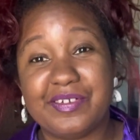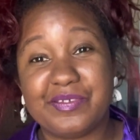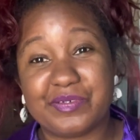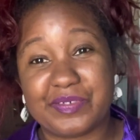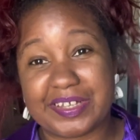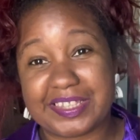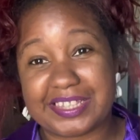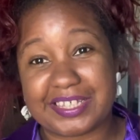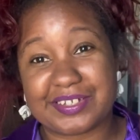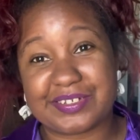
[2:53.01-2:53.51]

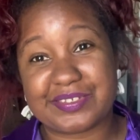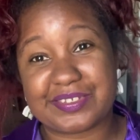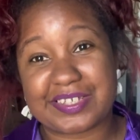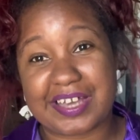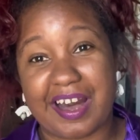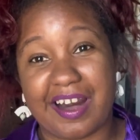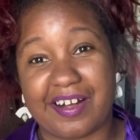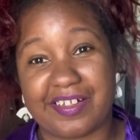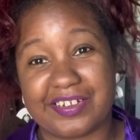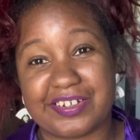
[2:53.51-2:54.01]
with those
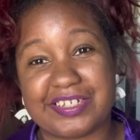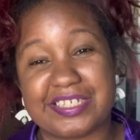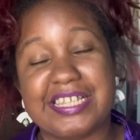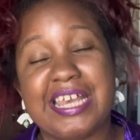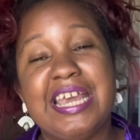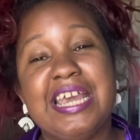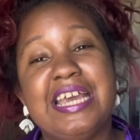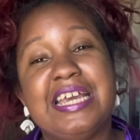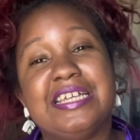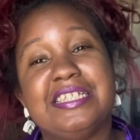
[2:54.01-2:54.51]
collars
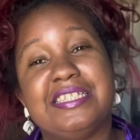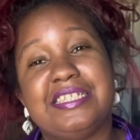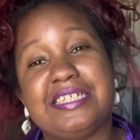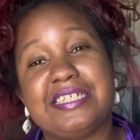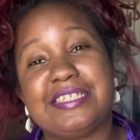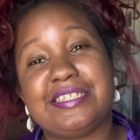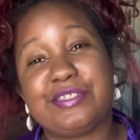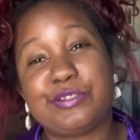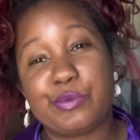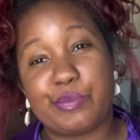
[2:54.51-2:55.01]

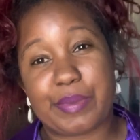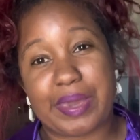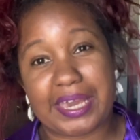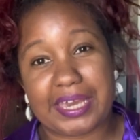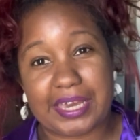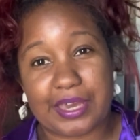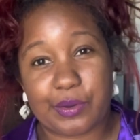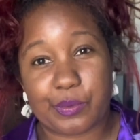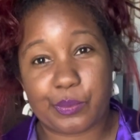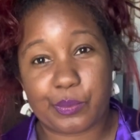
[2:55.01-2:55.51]
just to
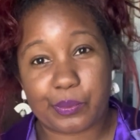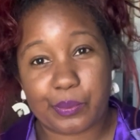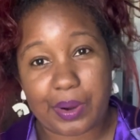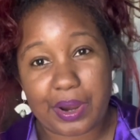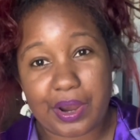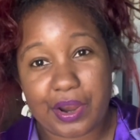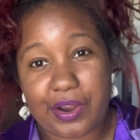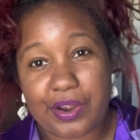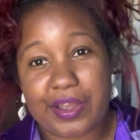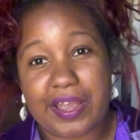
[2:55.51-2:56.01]
make it
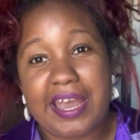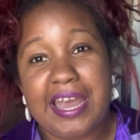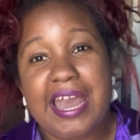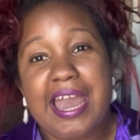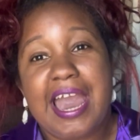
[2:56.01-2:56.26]
work.